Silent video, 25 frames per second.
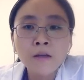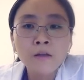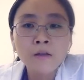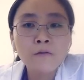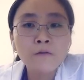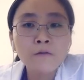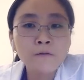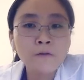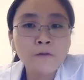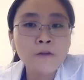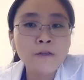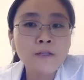
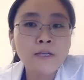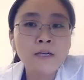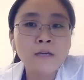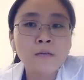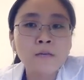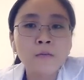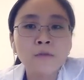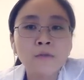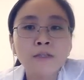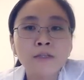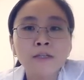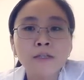The first
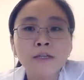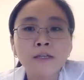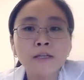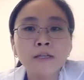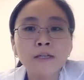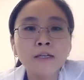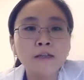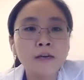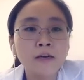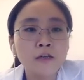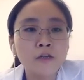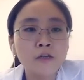animal study
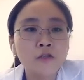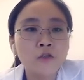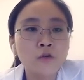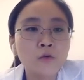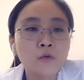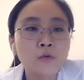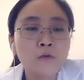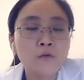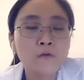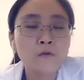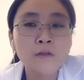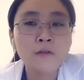that
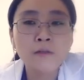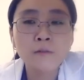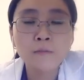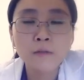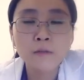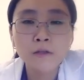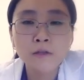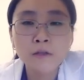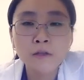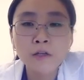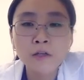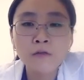showed the
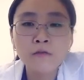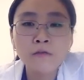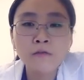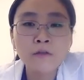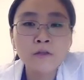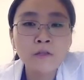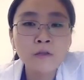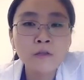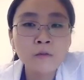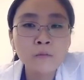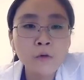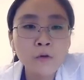feasibility of
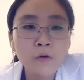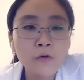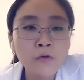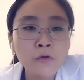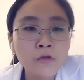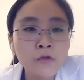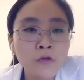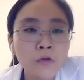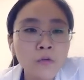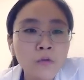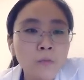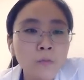this
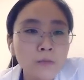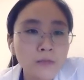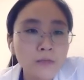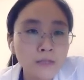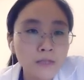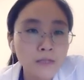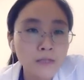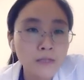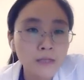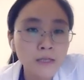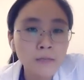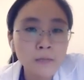approach was
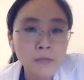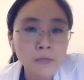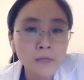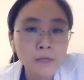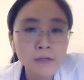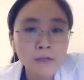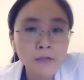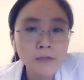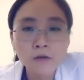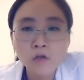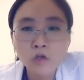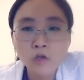done by
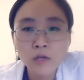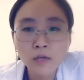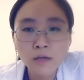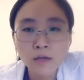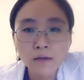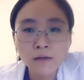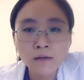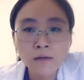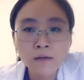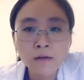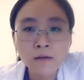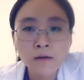Dr.
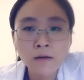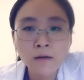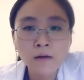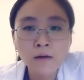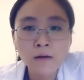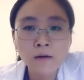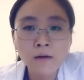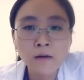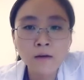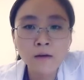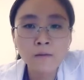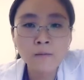Chen
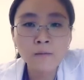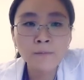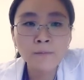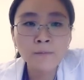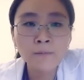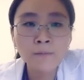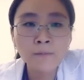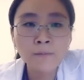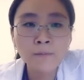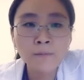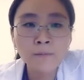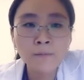
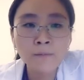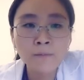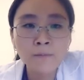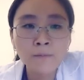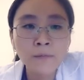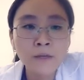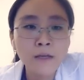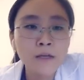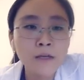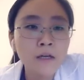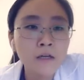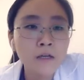
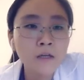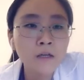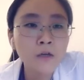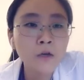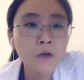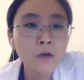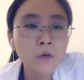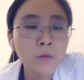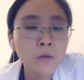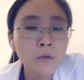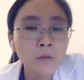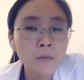in a
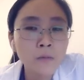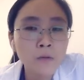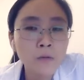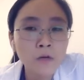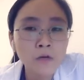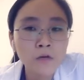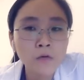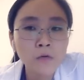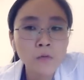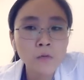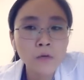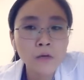glioma
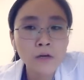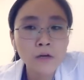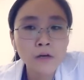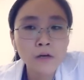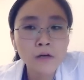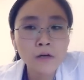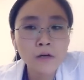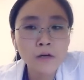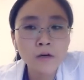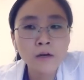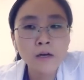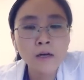model
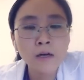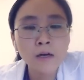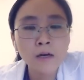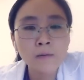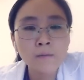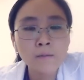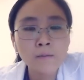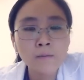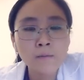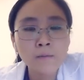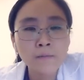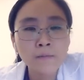where
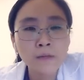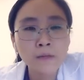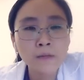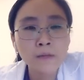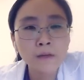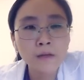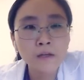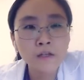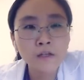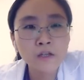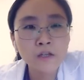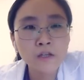
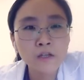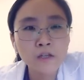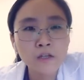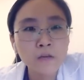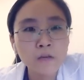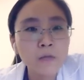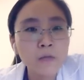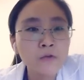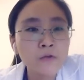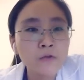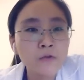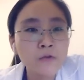a
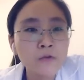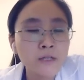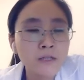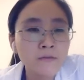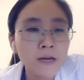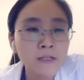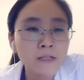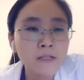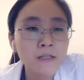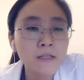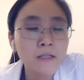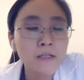GFP
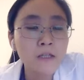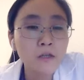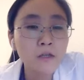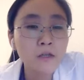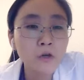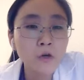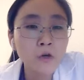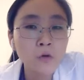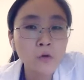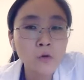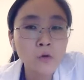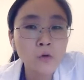transfected
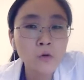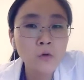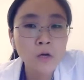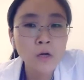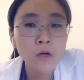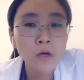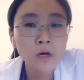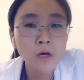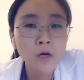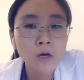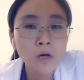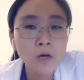
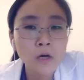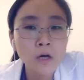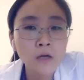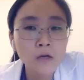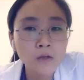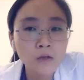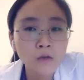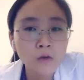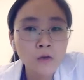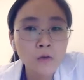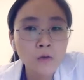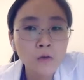
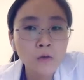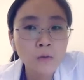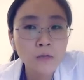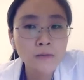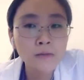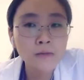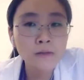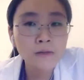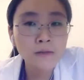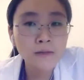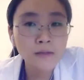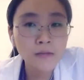
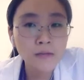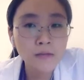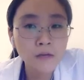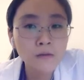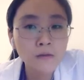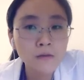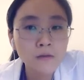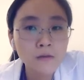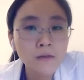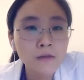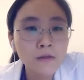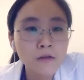glioma
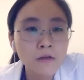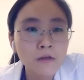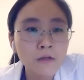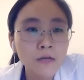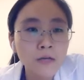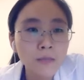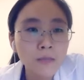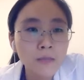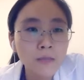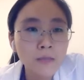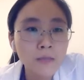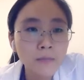cells are
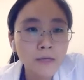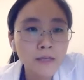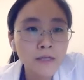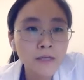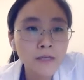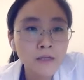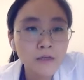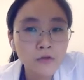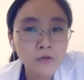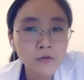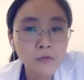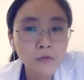implanted
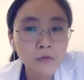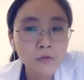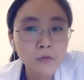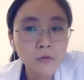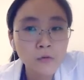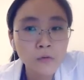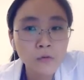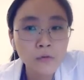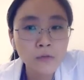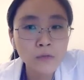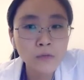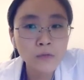into a
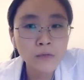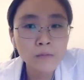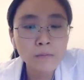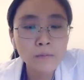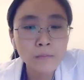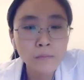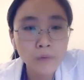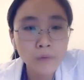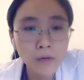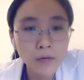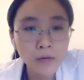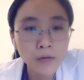rodent
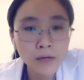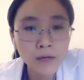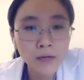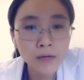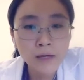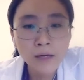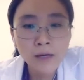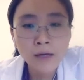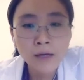brain.